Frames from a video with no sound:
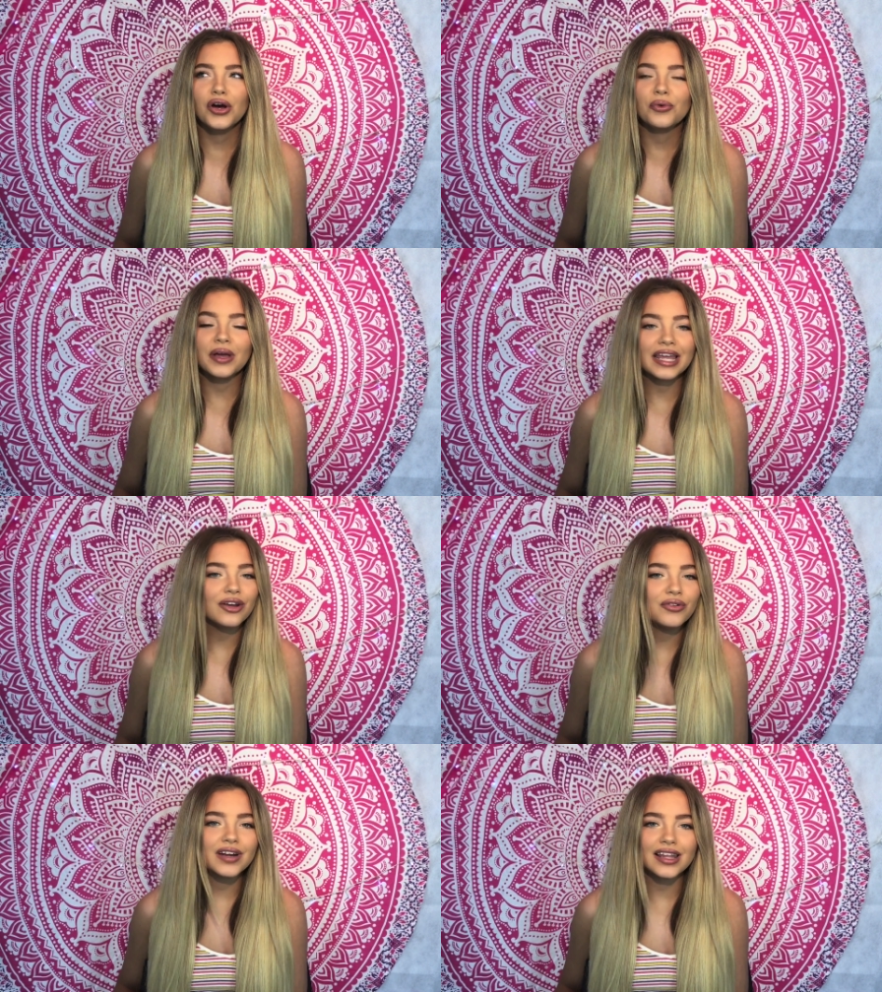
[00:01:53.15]
We
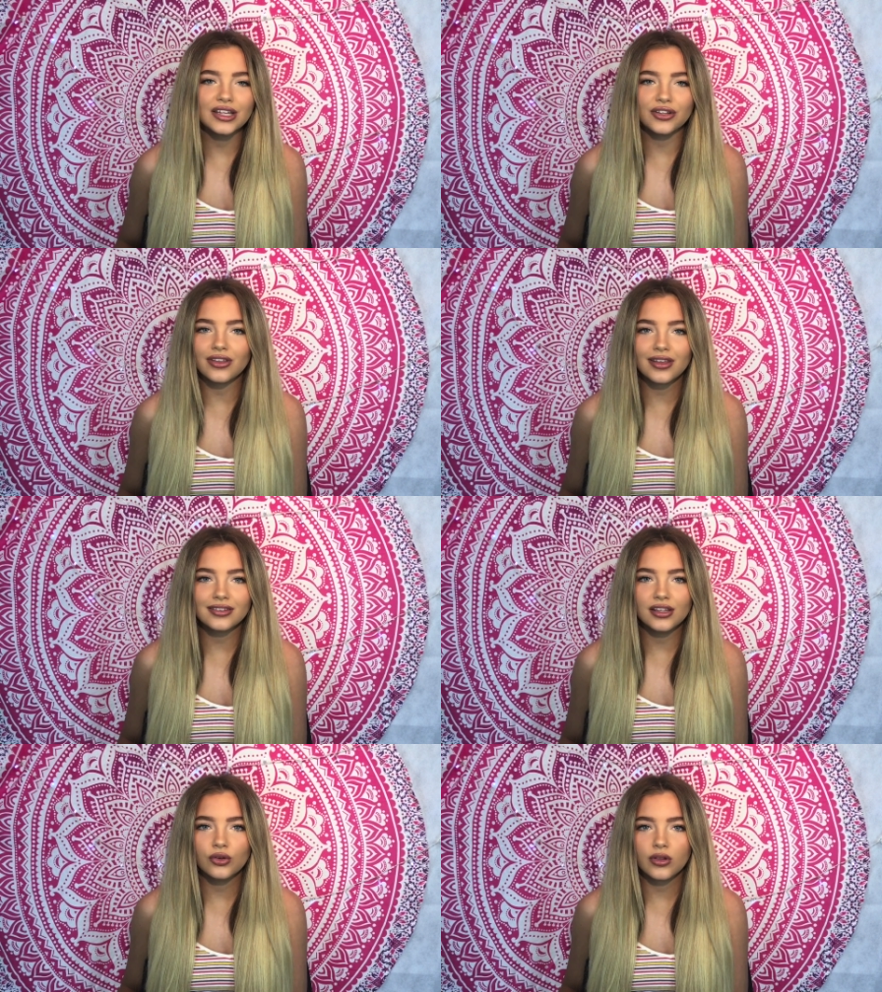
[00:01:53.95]
don't really do this
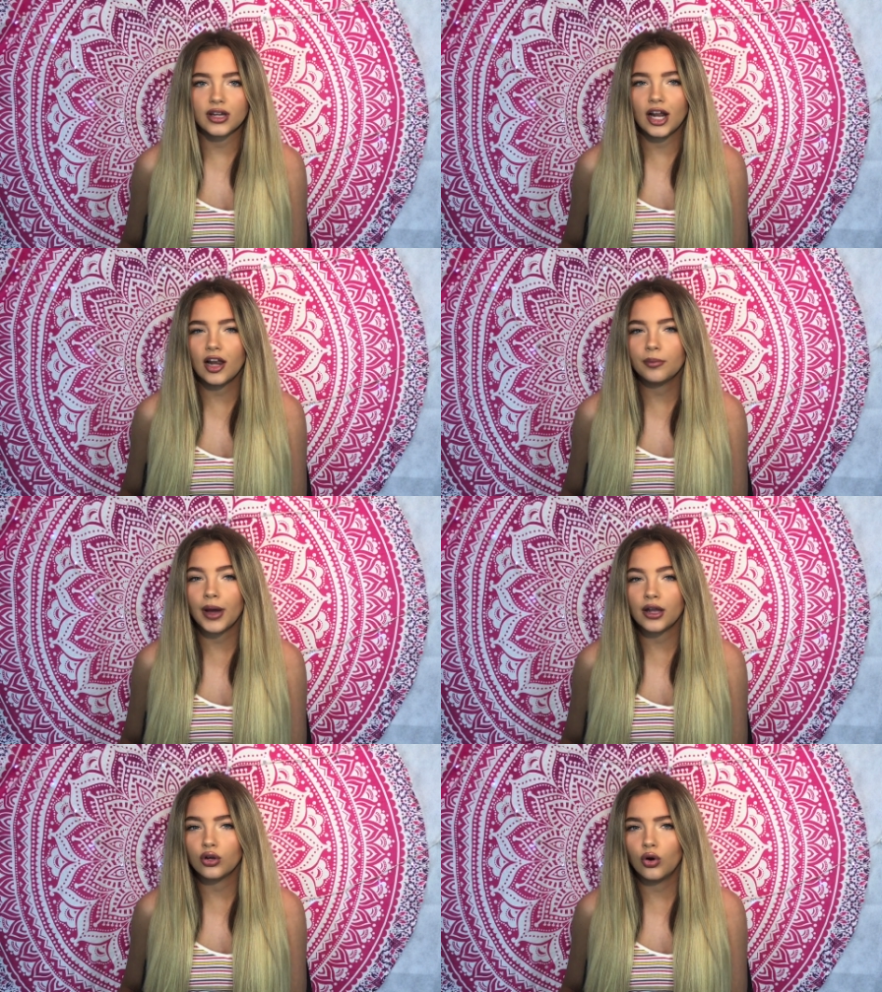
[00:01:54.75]
in Northern Ireland, but
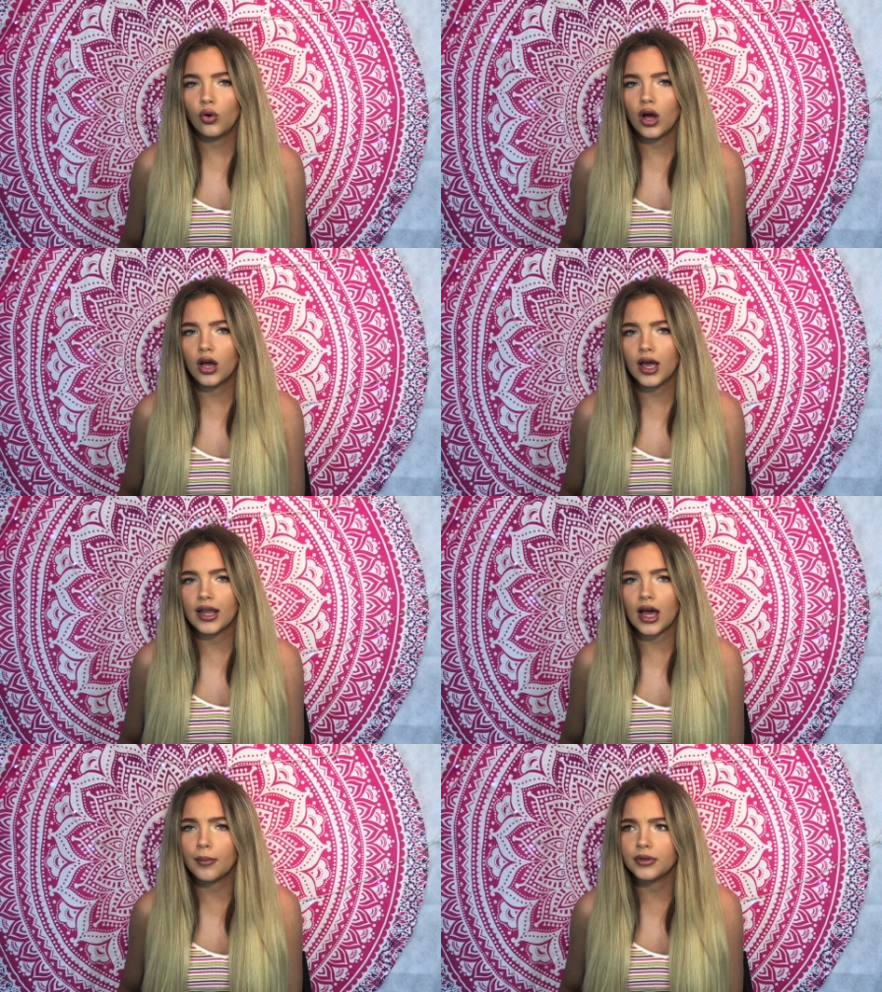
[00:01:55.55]
I know it
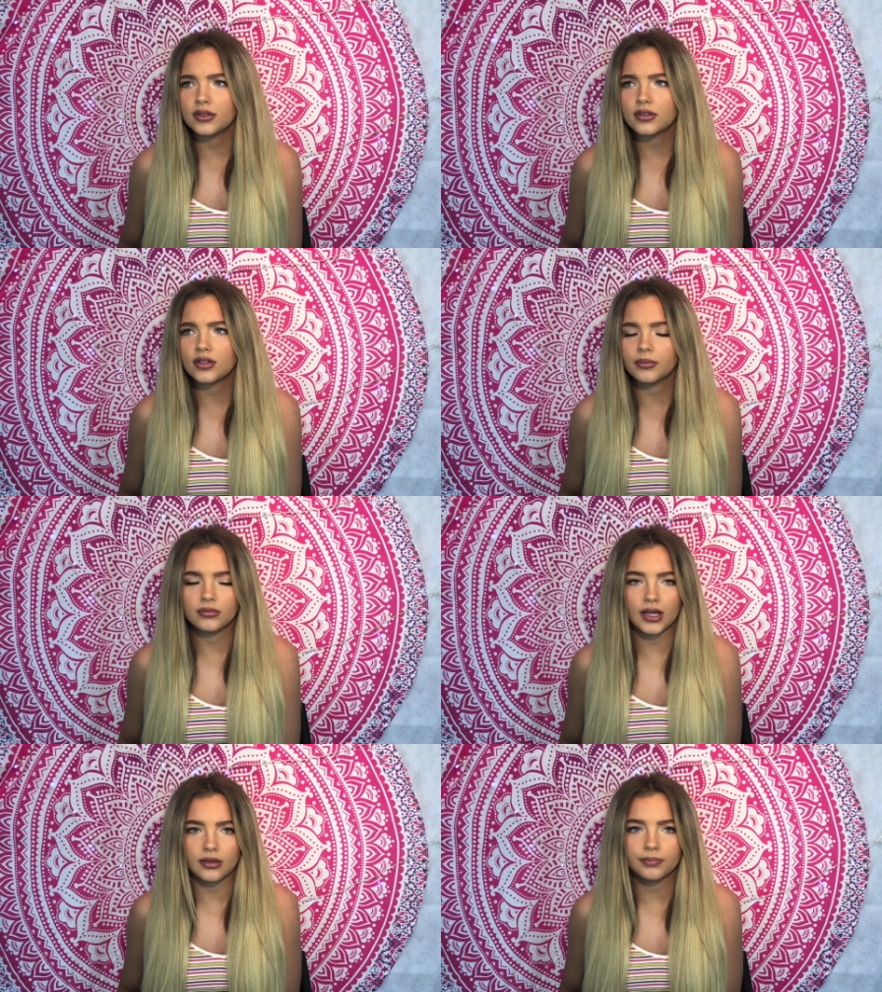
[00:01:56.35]
happens,
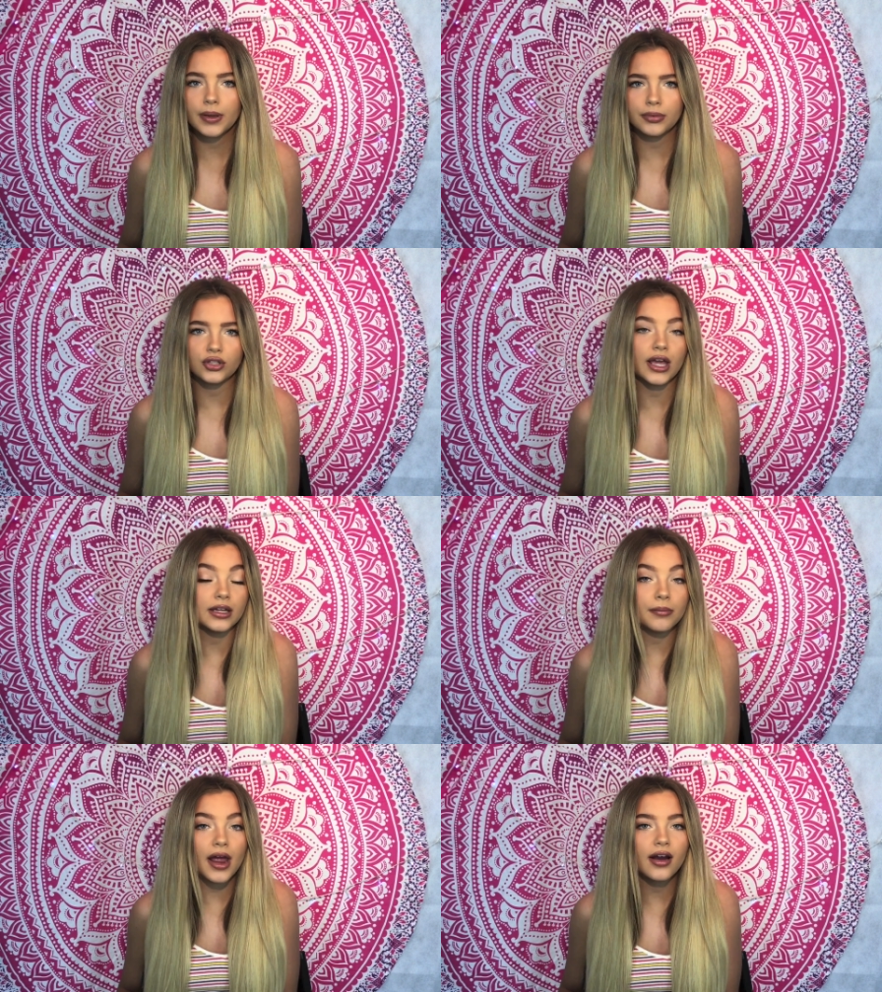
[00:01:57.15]
like people do it in
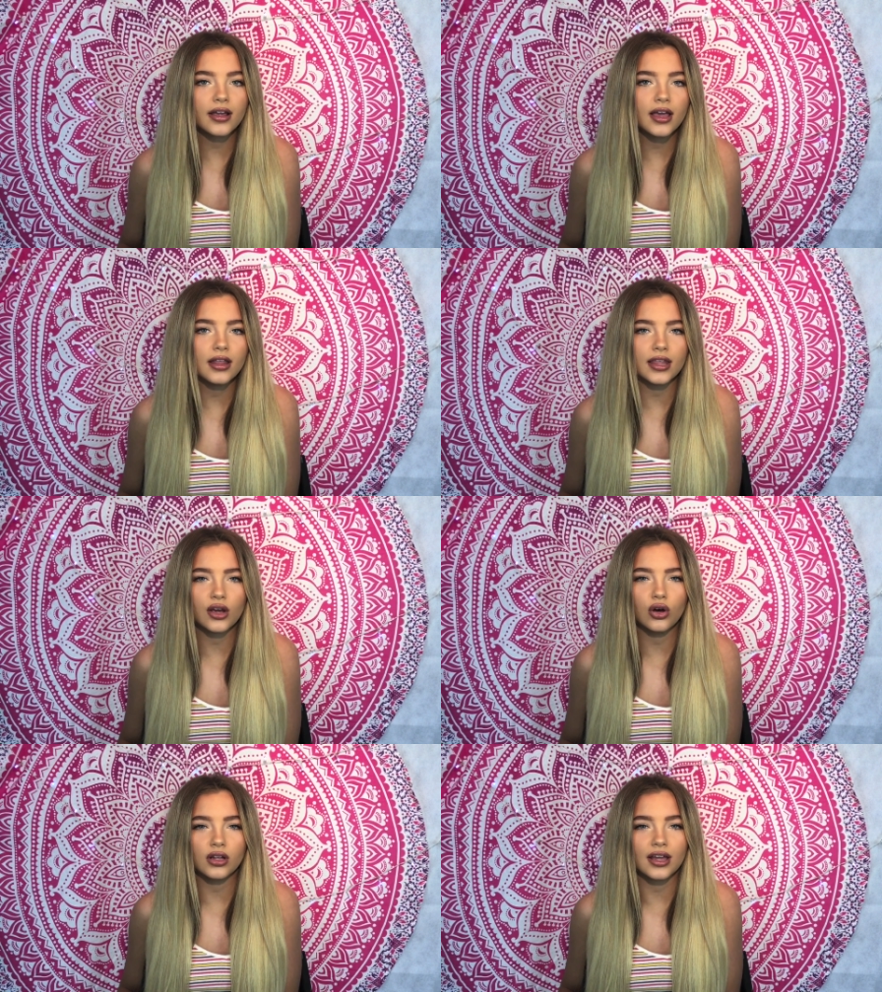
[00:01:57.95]
America and they
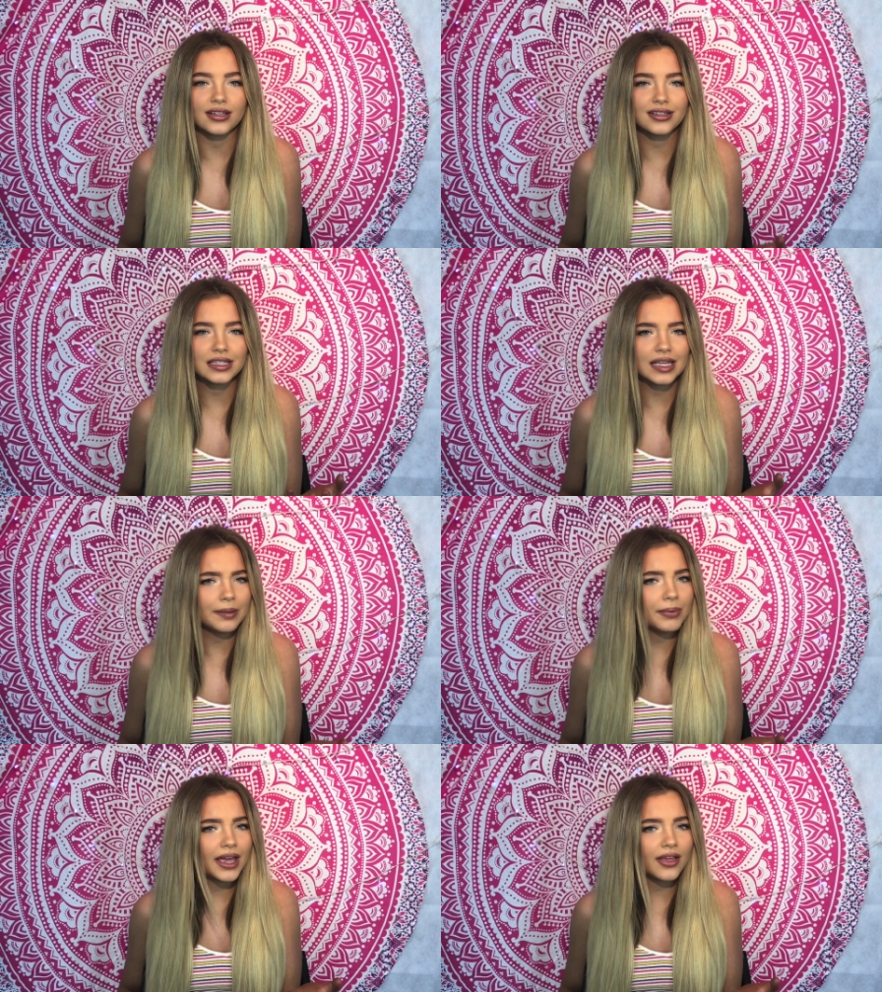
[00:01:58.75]
call it a
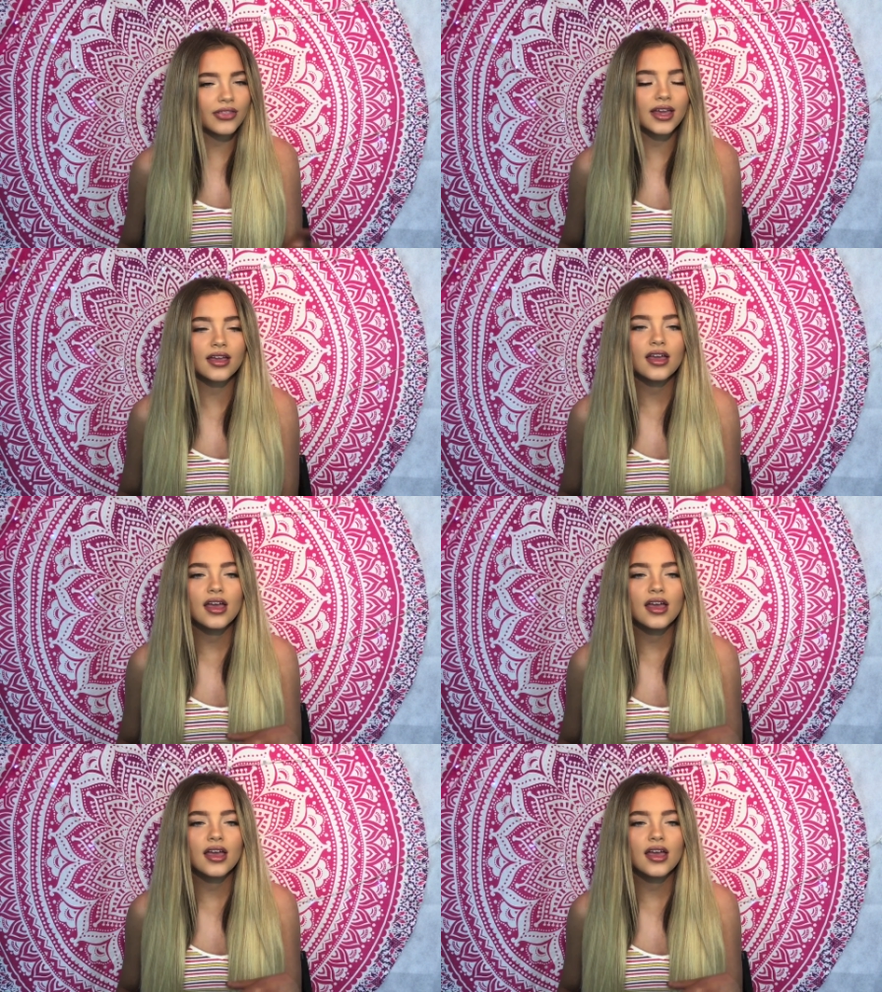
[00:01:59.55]
teepee, I think.